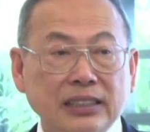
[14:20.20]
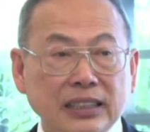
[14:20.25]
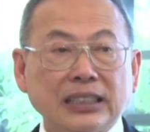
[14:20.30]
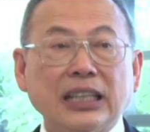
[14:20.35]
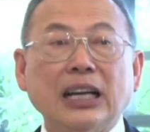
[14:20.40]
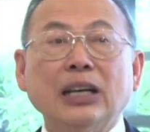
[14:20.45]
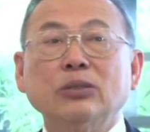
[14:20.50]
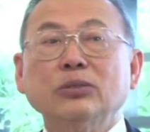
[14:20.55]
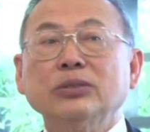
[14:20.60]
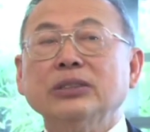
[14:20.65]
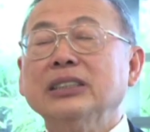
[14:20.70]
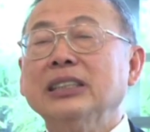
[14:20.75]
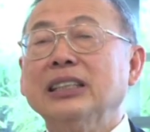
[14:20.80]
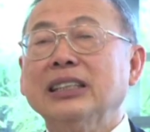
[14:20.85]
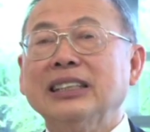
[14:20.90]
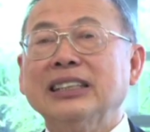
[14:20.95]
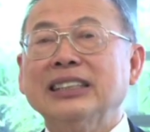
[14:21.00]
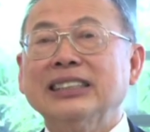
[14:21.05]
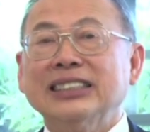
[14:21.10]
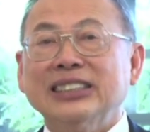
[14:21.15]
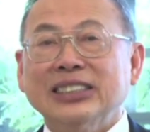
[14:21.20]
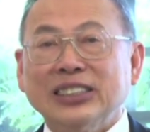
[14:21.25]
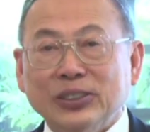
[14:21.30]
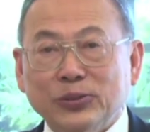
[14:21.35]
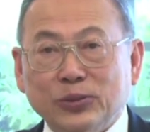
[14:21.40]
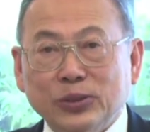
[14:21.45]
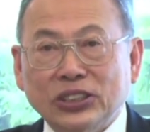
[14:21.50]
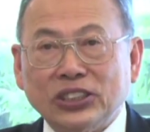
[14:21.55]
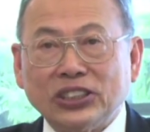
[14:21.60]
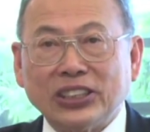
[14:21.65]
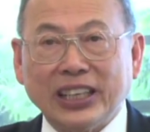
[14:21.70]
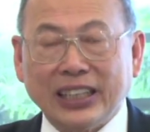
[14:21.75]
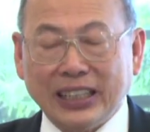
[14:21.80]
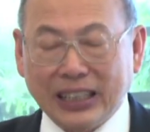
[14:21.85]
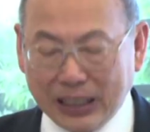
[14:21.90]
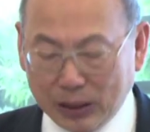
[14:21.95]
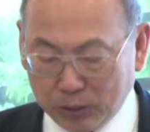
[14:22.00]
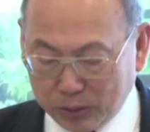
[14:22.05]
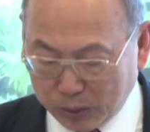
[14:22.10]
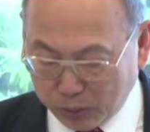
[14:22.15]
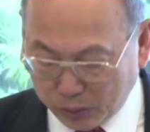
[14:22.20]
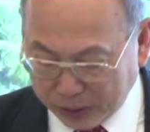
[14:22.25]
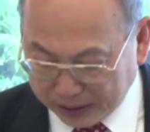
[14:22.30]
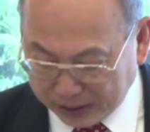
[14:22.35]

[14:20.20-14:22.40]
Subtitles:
That's how we share our